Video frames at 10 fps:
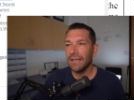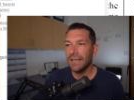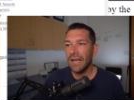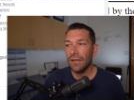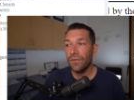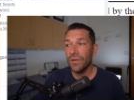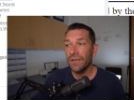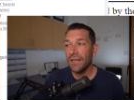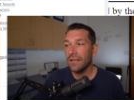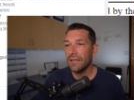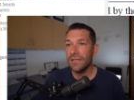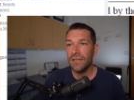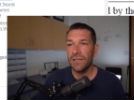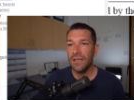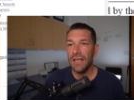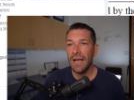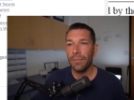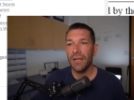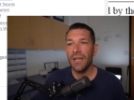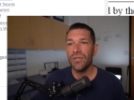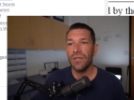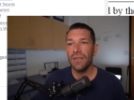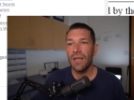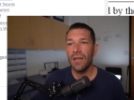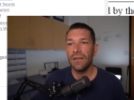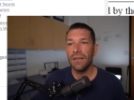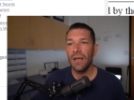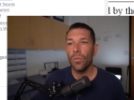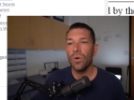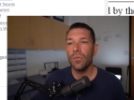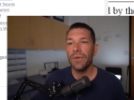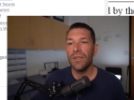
California thing. This is the application that will be